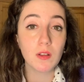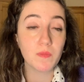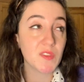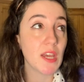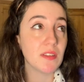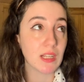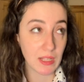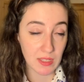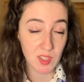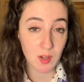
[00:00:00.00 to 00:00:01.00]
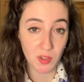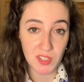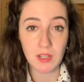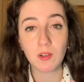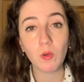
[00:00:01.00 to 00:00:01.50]
technically slot
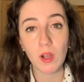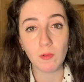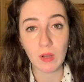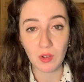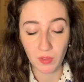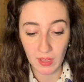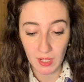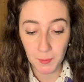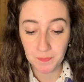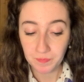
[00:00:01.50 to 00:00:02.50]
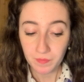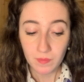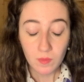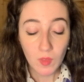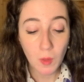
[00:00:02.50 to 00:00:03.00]
in quite well there,
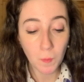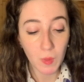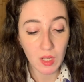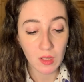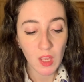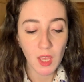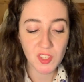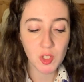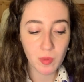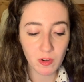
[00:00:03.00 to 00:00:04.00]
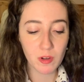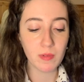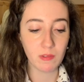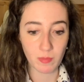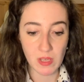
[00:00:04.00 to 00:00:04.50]
but supergroup,
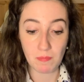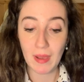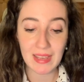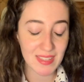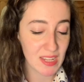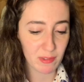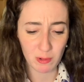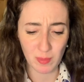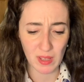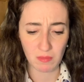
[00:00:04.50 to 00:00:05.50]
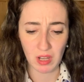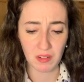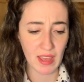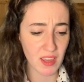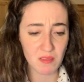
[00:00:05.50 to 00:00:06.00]
it would be massive. It would be
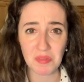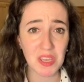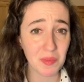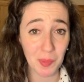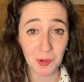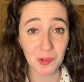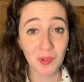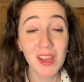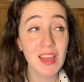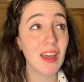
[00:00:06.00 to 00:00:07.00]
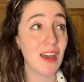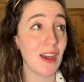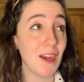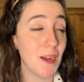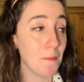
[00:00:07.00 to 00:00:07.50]
about 8 people.
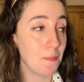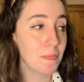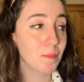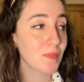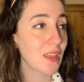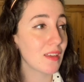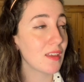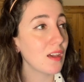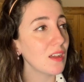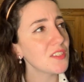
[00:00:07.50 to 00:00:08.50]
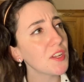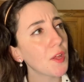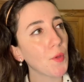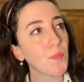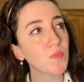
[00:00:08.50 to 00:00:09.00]
I don't
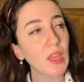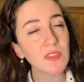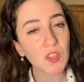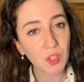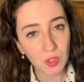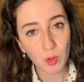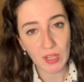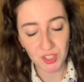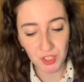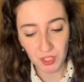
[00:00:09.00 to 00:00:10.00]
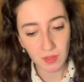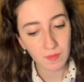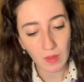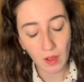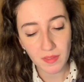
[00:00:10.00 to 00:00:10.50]
know. It's a good question.
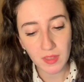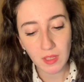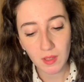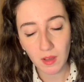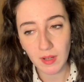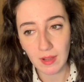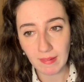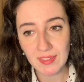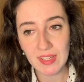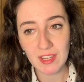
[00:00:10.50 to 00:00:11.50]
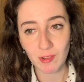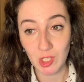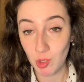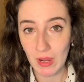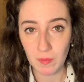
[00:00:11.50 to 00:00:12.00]
I think I'd like to hear a
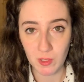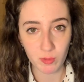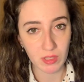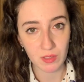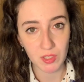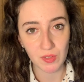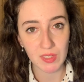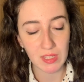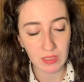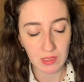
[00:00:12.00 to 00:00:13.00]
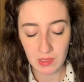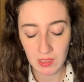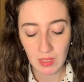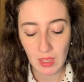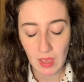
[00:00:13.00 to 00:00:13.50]
duet between the singers,
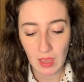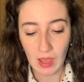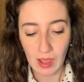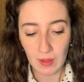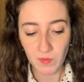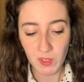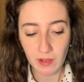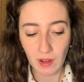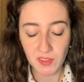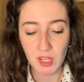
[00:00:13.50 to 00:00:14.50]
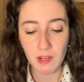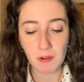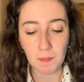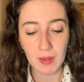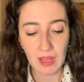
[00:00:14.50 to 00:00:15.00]
and I'd like to hear
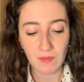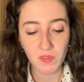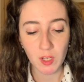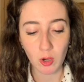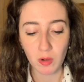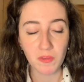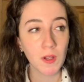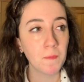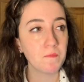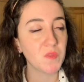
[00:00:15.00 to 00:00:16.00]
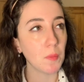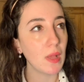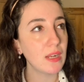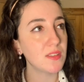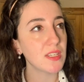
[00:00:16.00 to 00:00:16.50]
a blend of the
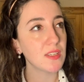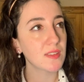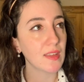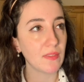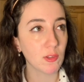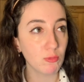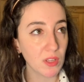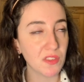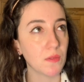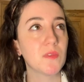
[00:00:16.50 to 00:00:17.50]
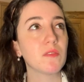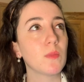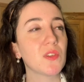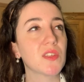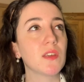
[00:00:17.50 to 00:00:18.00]
melodies and the rhythms of
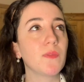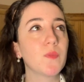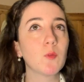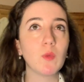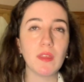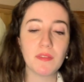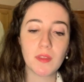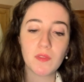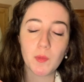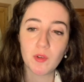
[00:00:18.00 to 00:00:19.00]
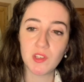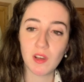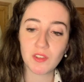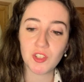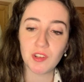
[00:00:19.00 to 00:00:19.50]
Måneskin with the
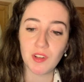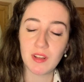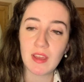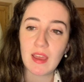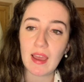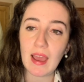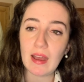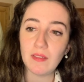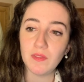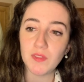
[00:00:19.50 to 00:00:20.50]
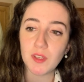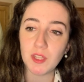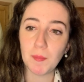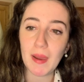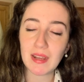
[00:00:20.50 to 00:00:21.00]
production and
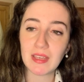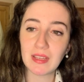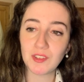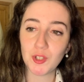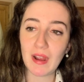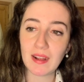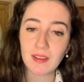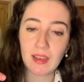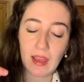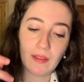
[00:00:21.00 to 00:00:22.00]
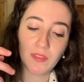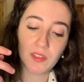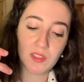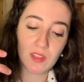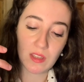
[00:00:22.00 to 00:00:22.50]
the backing track and
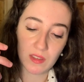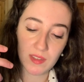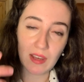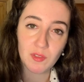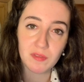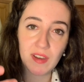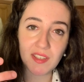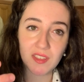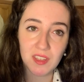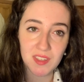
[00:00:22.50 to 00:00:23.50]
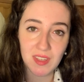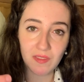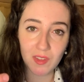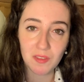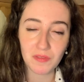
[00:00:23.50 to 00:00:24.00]
the sound effects and the
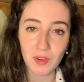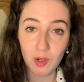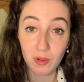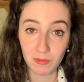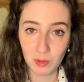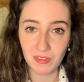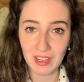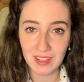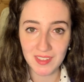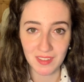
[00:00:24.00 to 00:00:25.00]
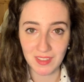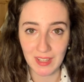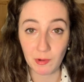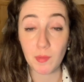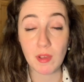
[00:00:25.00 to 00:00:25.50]
synths of Wolf Alice. I think
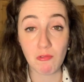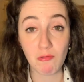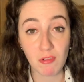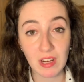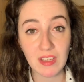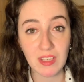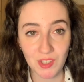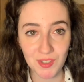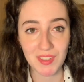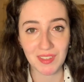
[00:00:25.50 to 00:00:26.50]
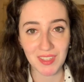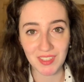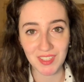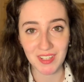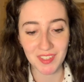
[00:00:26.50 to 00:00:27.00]
that would be a really interesting thing
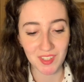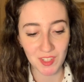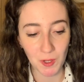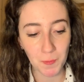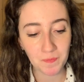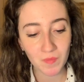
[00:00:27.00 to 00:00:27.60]
to listen to.